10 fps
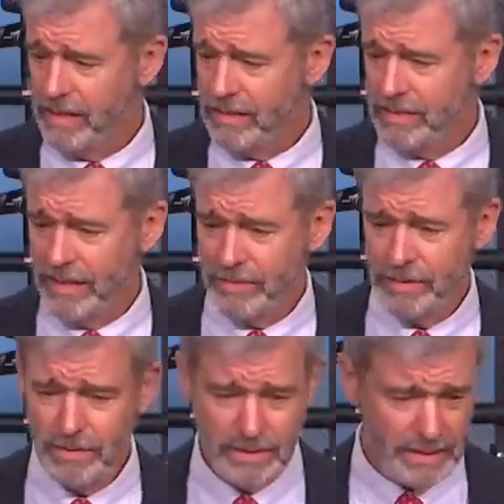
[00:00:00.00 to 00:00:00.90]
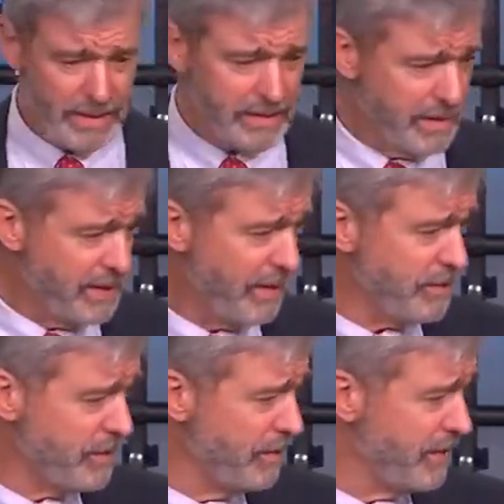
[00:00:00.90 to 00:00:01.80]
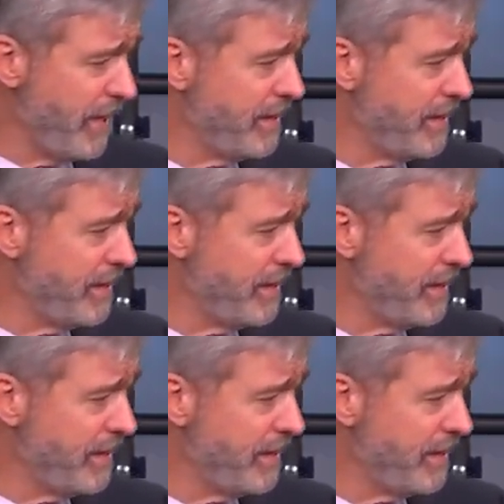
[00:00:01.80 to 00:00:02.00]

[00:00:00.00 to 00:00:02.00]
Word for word: the devil's doing this, and the devil's doing that,